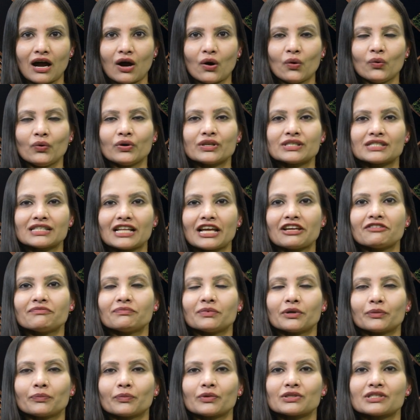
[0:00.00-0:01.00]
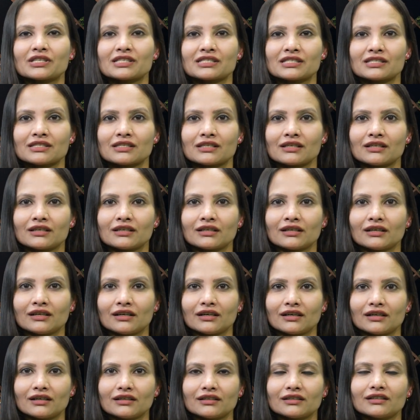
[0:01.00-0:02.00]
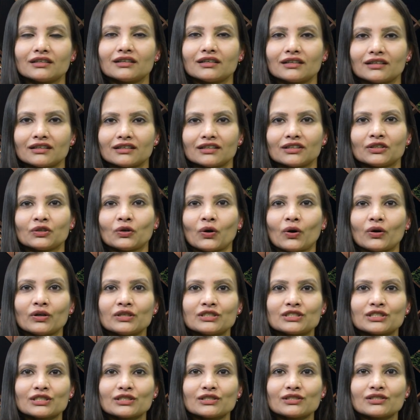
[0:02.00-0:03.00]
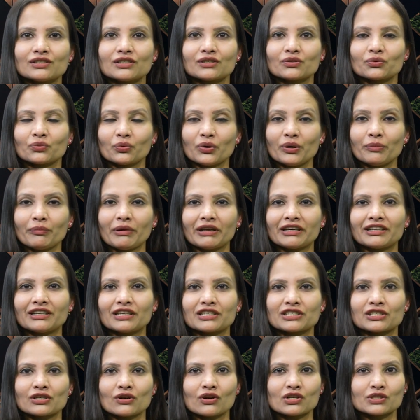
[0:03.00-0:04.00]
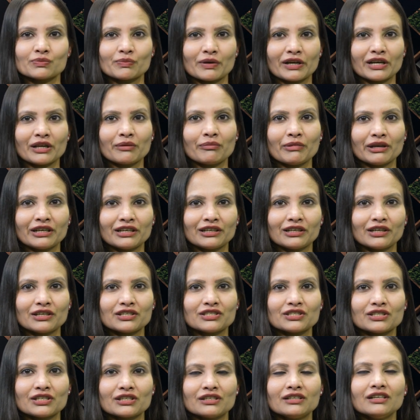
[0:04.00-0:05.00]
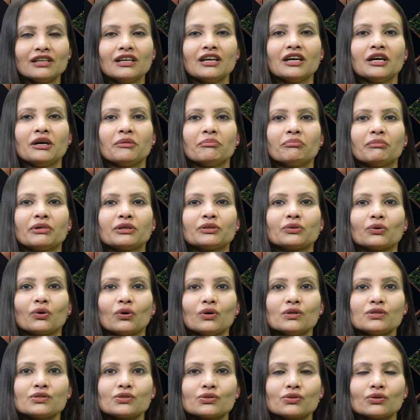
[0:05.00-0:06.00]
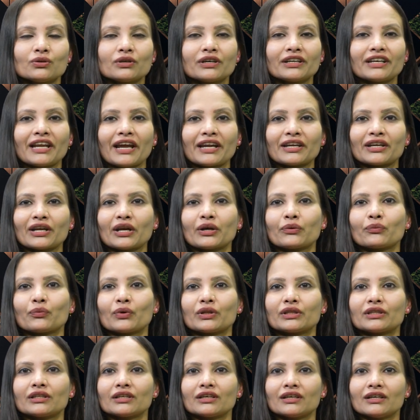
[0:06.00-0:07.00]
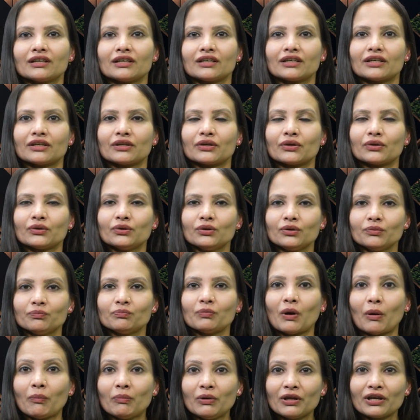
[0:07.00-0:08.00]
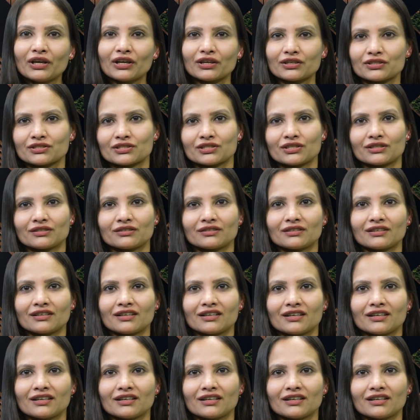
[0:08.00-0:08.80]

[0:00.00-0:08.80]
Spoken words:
how his life purpose is not just doing meditation or spreading meditation, but also connected with, you know, publishing